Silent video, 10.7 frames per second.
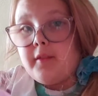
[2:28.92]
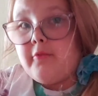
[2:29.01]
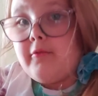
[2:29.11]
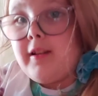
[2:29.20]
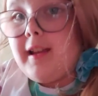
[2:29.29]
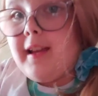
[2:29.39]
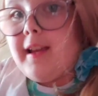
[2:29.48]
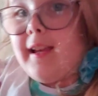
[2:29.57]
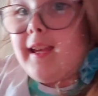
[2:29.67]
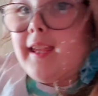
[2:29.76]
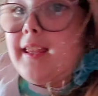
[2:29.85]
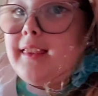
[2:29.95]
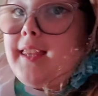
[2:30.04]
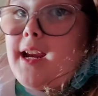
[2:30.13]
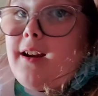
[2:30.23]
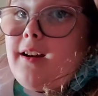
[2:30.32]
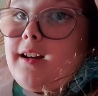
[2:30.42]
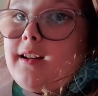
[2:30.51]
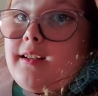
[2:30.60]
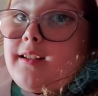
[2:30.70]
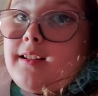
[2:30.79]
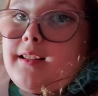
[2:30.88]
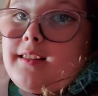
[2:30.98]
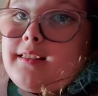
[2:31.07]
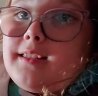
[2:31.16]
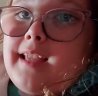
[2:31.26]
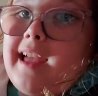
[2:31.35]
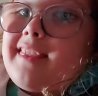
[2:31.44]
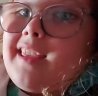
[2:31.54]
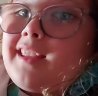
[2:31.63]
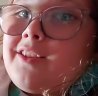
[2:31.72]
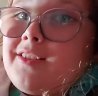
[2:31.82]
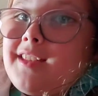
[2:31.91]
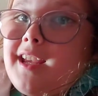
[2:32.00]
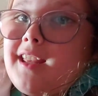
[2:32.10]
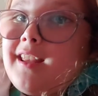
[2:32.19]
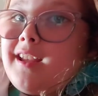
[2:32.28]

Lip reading: Right there. That thing. Do you see it?